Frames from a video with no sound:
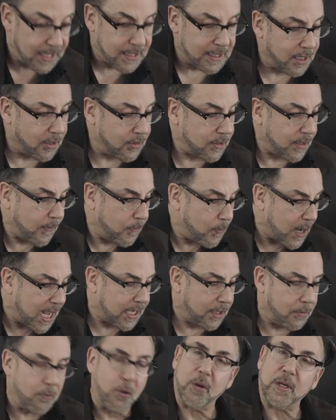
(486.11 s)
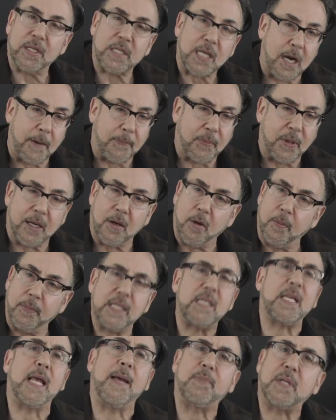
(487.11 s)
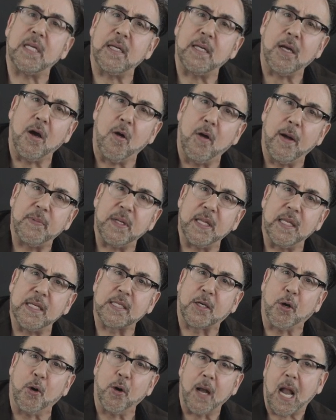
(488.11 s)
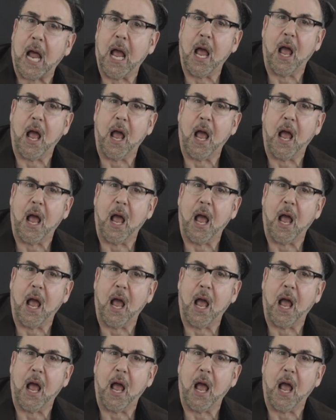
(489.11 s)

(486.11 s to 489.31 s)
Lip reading: now, rock and roll guitar player gonna be tempted to go up to this chord.